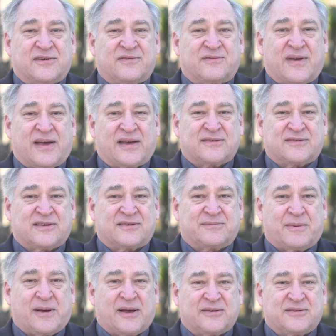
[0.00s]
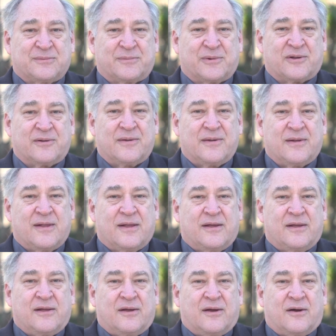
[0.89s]
as fast as possible.
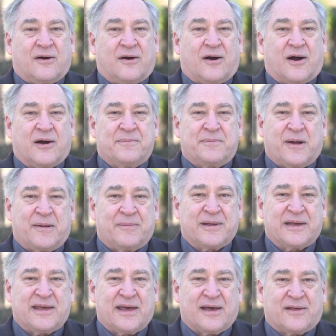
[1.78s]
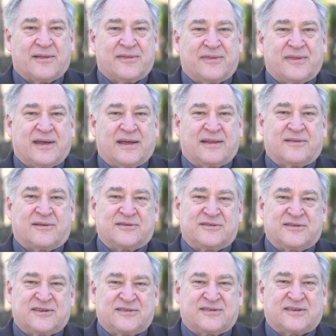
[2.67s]
Our public health and
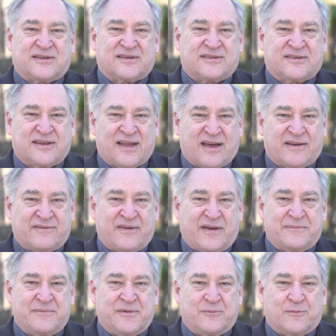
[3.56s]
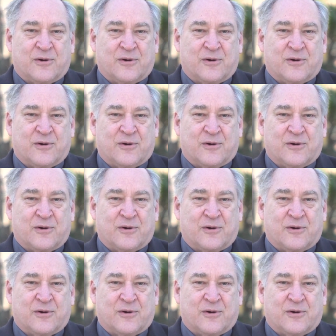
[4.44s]
logistics staff have been